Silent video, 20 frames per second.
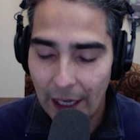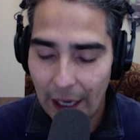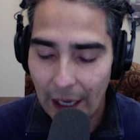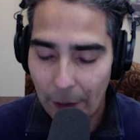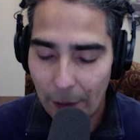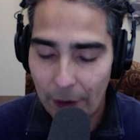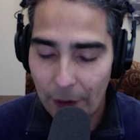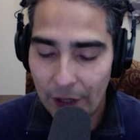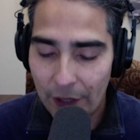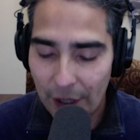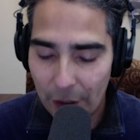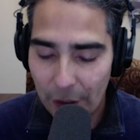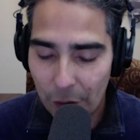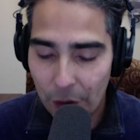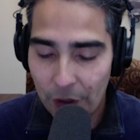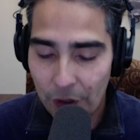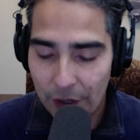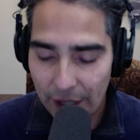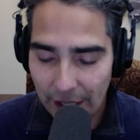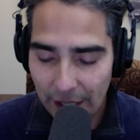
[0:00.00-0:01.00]
was
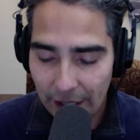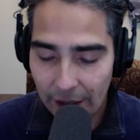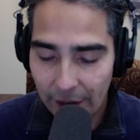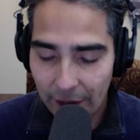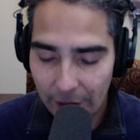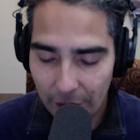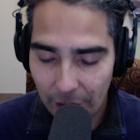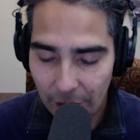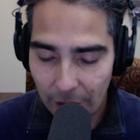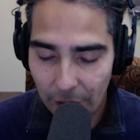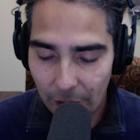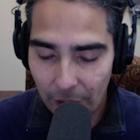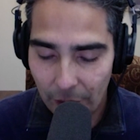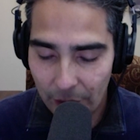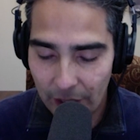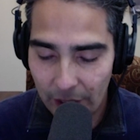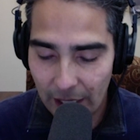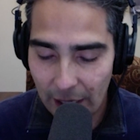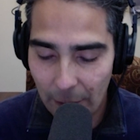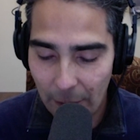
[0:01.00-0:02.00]
interesting to
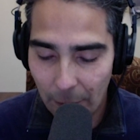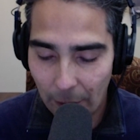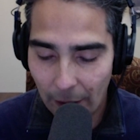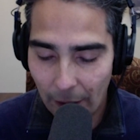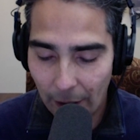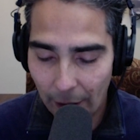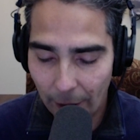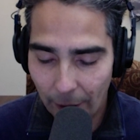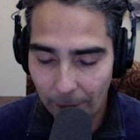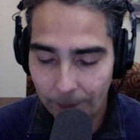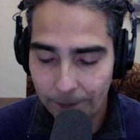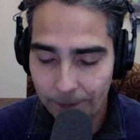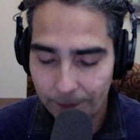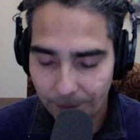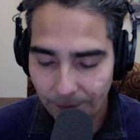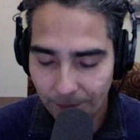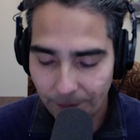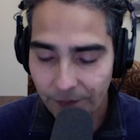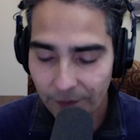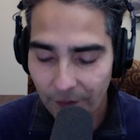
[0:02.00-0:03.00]
see where
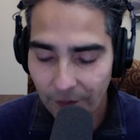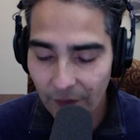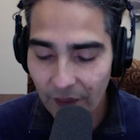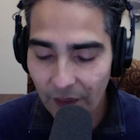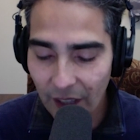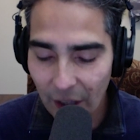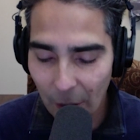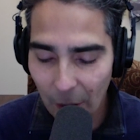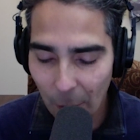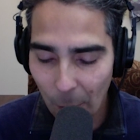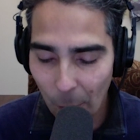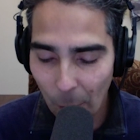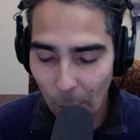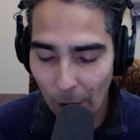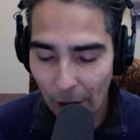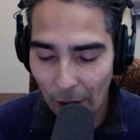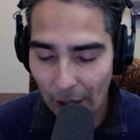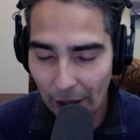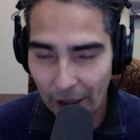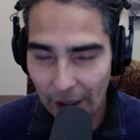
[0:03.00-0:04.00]

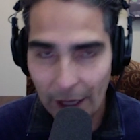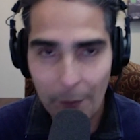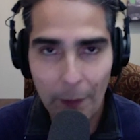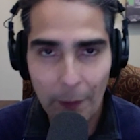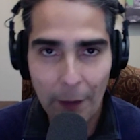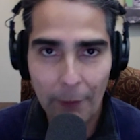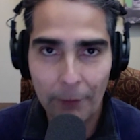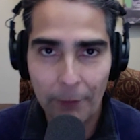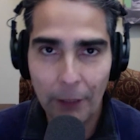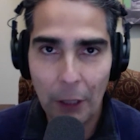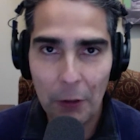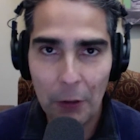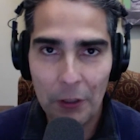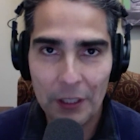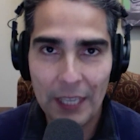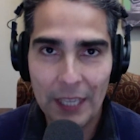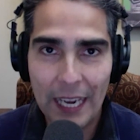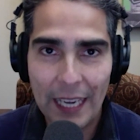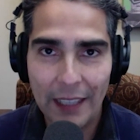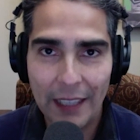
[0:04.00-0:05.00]
I let my flow
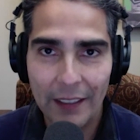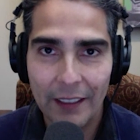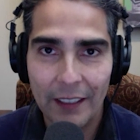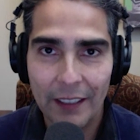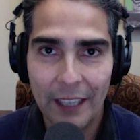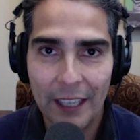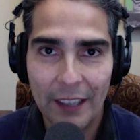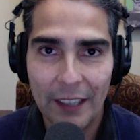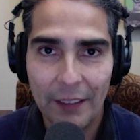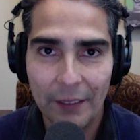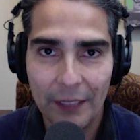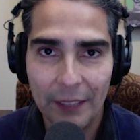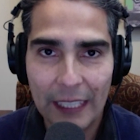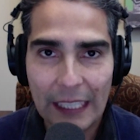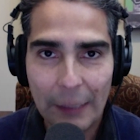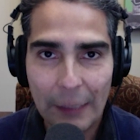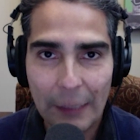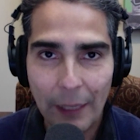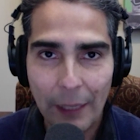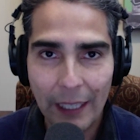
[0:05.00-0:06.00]
state kind of
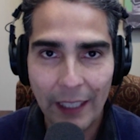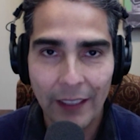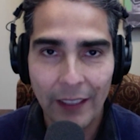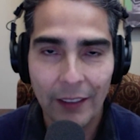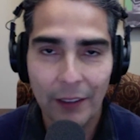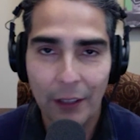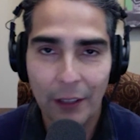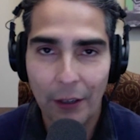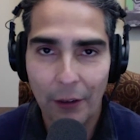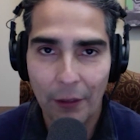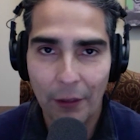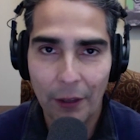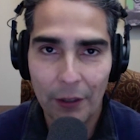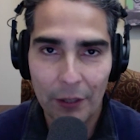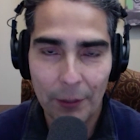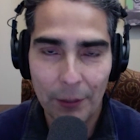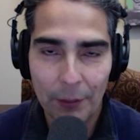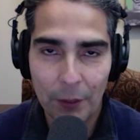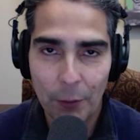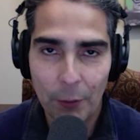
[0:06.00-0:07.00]
lead me. There's
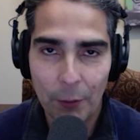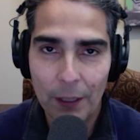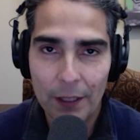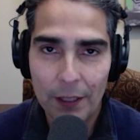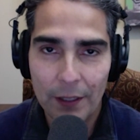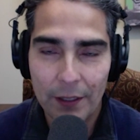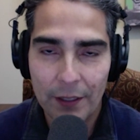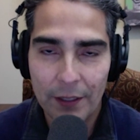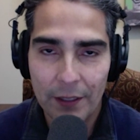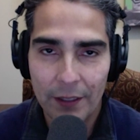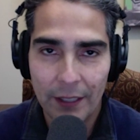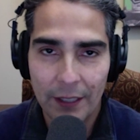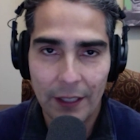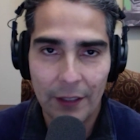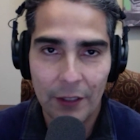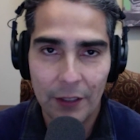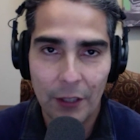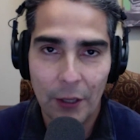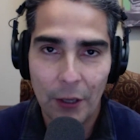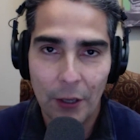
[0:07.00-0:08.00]
some twists
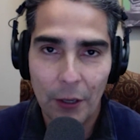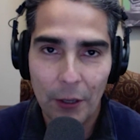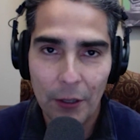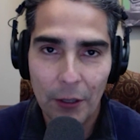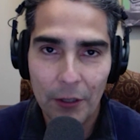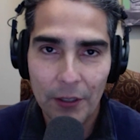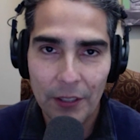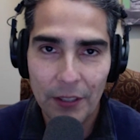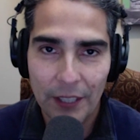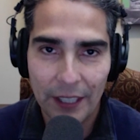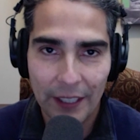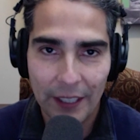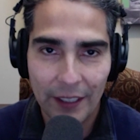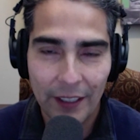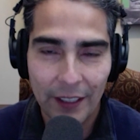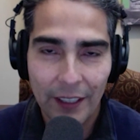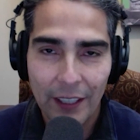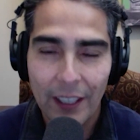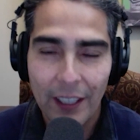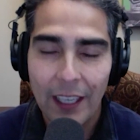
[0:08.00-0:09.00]
and turns, and
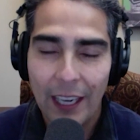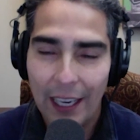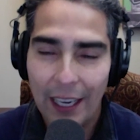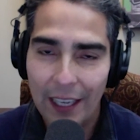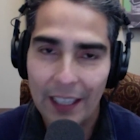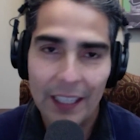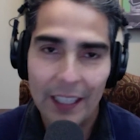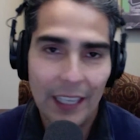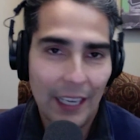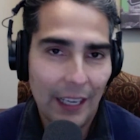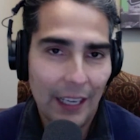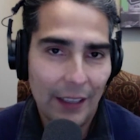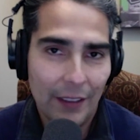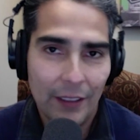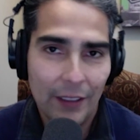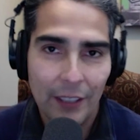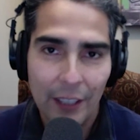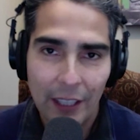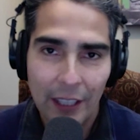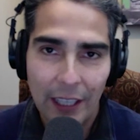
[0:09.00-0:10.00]
again,
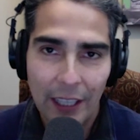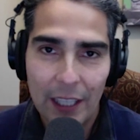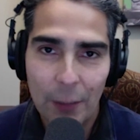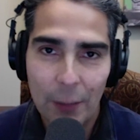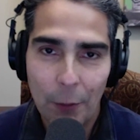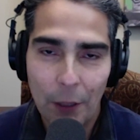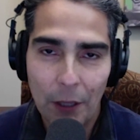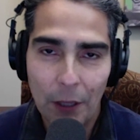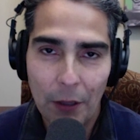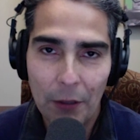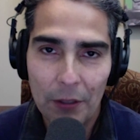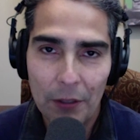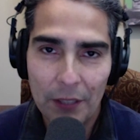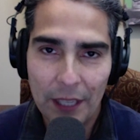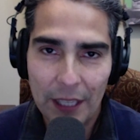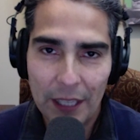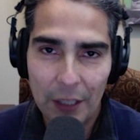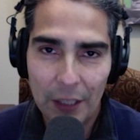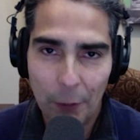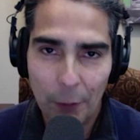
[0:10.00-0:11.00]
it's one of those
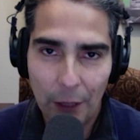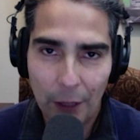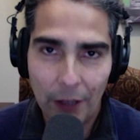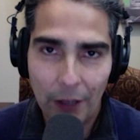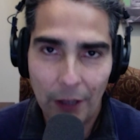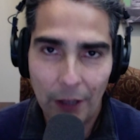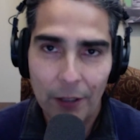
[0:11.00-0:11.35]
things where